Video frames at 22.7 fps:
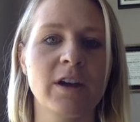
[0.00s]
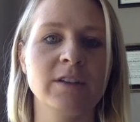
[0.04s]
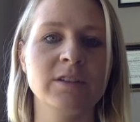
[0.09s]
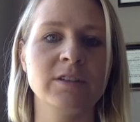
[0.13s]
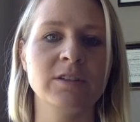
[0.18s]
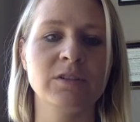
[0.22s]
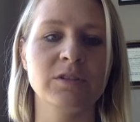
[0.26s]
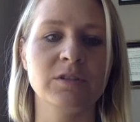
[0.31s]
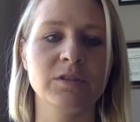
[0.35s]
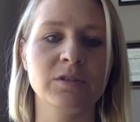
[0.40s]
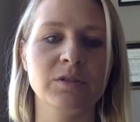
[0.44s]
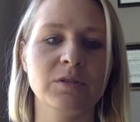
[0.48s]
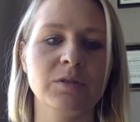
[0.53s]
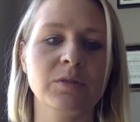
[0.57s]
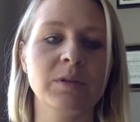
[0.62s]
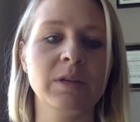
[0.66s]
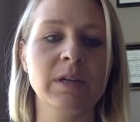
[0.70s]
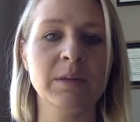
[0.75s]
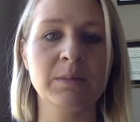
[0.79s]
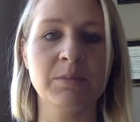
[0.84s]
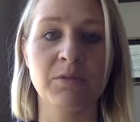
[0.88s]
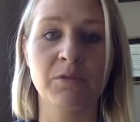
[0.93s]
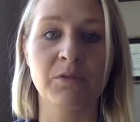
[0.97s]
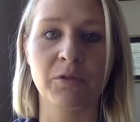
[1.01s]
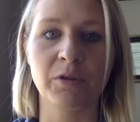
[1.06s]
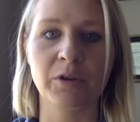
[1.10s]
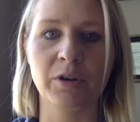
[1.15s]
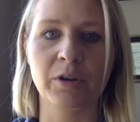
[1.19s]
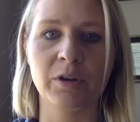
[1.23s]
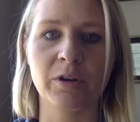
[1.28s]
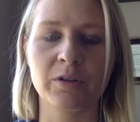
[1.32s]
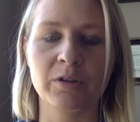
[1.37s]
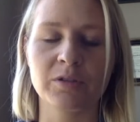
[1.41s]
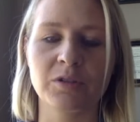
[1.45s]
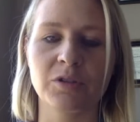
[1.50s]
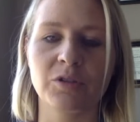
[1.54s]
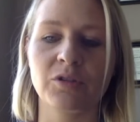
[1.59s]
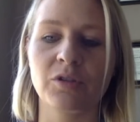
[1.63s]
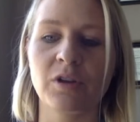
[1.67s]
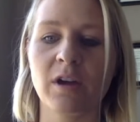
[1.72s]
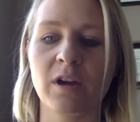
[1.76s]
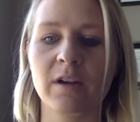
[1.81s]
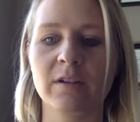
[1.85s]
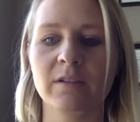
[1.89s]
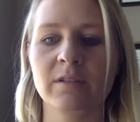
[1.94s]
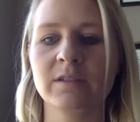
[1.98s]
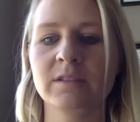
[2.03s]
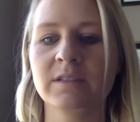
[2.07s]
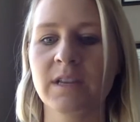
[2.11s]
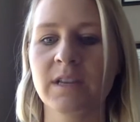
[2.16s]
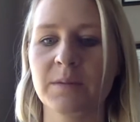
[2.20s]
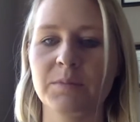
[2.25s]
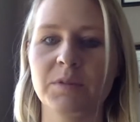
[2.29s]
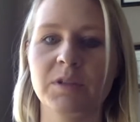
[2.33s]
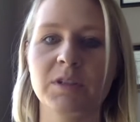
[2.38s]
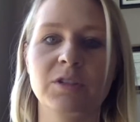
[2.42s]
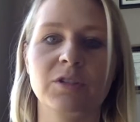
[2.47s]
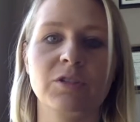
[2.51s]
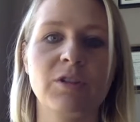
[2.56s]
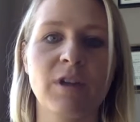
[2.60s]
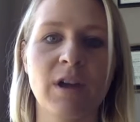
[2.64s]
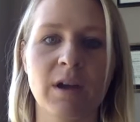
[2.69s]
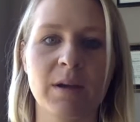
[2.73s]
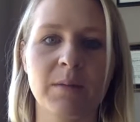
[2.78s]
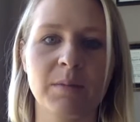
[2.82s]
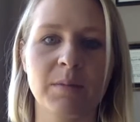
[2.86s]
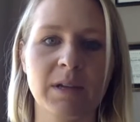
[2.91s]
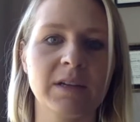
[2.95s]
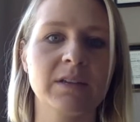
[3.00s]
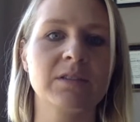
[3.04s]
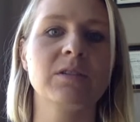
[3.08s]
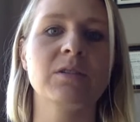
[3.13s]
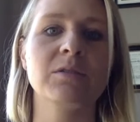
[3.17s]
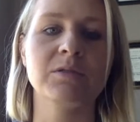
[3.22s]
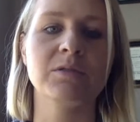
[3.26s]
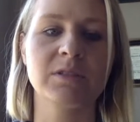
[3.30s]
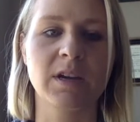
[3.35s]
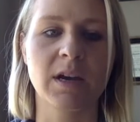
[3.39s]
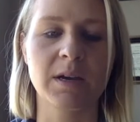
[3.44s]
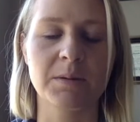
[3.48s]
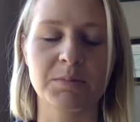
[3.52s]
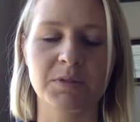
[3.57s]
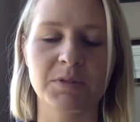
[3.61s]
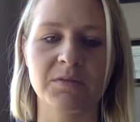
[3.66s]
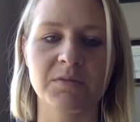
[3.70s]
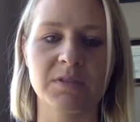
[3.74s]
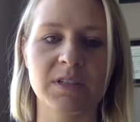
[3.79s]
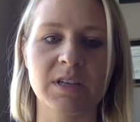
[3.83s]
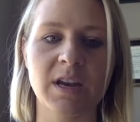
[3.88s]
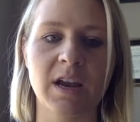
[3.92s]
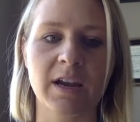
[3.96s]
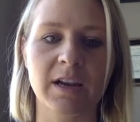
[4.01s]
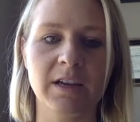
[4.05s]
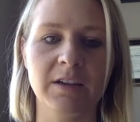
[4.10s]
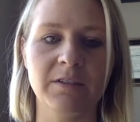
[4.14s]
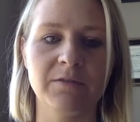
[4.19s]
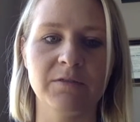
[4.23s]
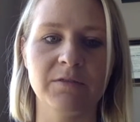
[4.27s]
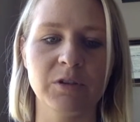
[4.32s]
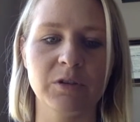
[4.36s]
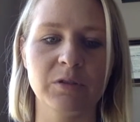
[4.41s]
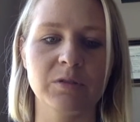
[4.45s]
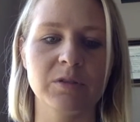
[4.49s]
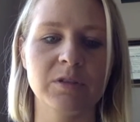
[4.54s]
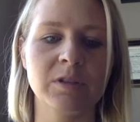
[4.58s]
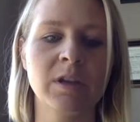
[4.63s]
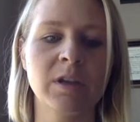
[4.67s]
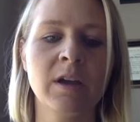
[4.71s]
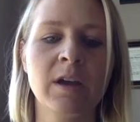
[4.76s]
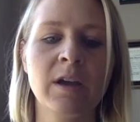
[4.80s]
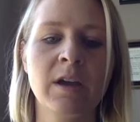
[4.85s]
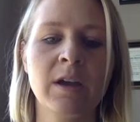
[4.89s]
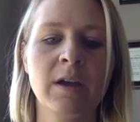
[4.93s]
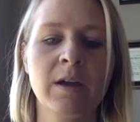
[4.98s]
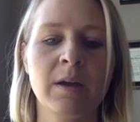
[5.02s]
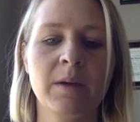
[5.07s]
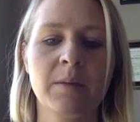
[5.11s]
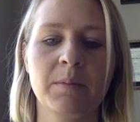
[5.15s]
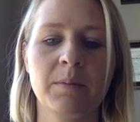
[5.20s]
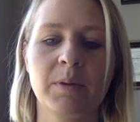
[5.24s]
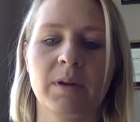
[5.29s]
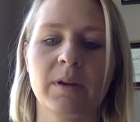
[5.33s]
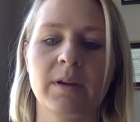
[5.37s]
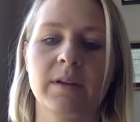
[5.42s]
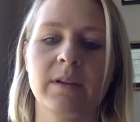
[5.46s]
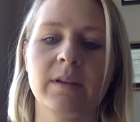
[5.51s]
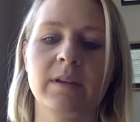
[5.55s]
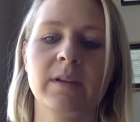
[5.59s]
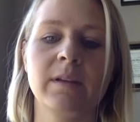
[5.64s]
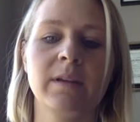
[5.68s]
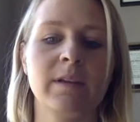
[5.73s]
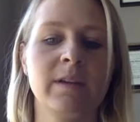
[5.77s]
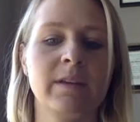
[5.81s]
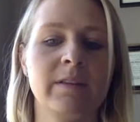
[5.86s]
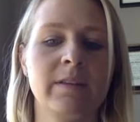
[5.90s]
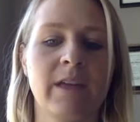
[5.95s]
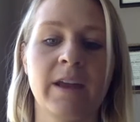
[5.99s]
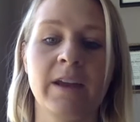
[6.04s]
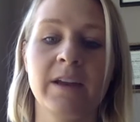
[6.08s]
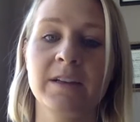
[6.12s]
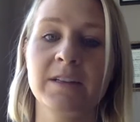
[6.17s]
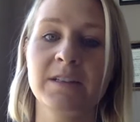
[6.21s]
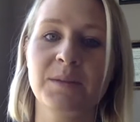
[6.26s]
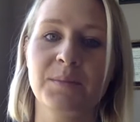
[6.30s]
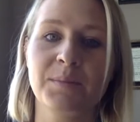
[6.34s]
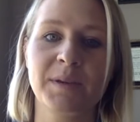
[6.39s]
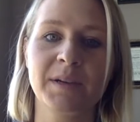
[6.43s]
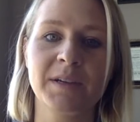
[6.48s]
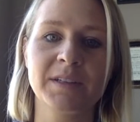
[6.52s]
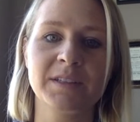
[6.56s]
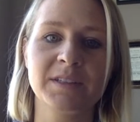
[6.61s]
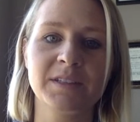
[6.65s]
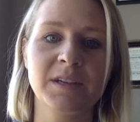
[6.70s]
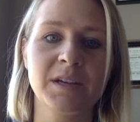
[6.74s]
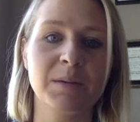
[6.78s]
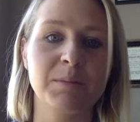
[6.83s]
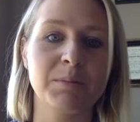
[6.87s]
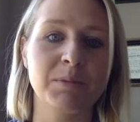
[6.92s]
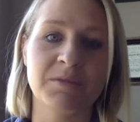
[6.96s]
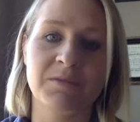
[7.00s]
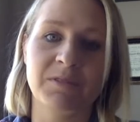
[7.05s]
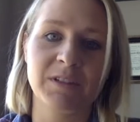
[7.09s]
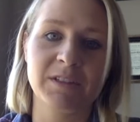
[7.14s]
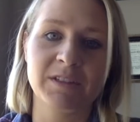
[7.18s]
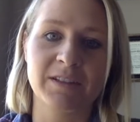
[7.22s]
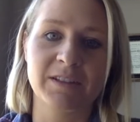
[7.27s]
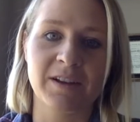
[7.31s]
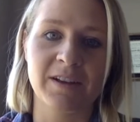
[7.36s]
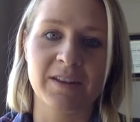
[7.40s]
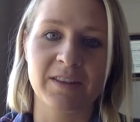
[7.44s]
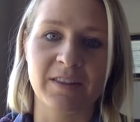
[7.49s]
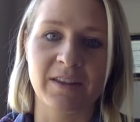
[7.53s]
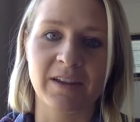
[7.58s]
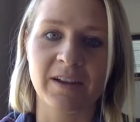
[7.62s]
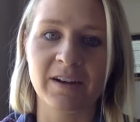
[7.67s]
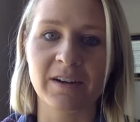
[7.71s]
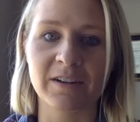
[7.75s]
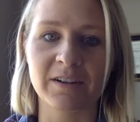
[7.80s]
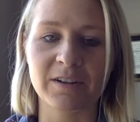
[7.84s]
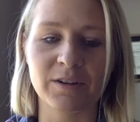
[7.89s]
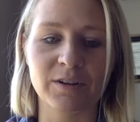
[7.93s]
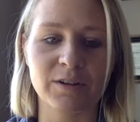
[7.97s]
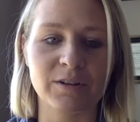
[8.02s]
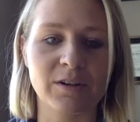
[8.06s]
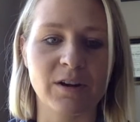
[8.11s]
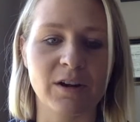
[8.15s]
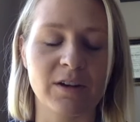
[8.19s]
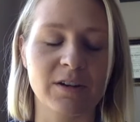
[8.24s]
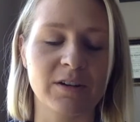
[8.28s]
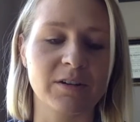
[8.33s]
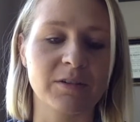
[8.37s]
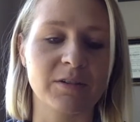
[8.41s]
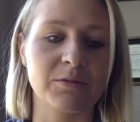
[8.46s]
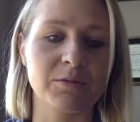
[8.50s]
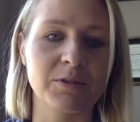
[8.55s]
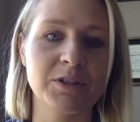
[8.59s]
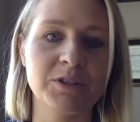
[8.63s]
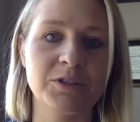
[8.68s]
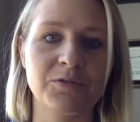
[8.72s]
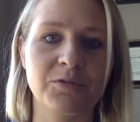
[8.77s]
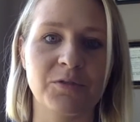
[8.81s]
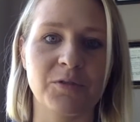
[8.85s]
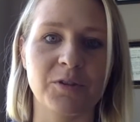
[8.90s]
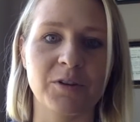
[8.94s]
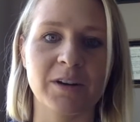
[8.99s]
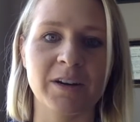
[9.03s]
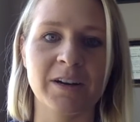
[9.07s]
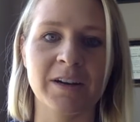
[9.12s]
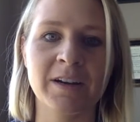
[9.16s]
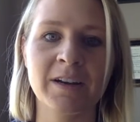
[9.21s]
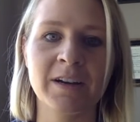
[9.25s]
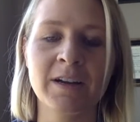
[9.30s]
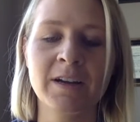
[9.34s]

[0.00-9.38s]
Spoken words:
to eat before you go so you're not tempted to grab like those types of snacky foods. But that is the biggest tip. If it's not there, you're not going to reach for it.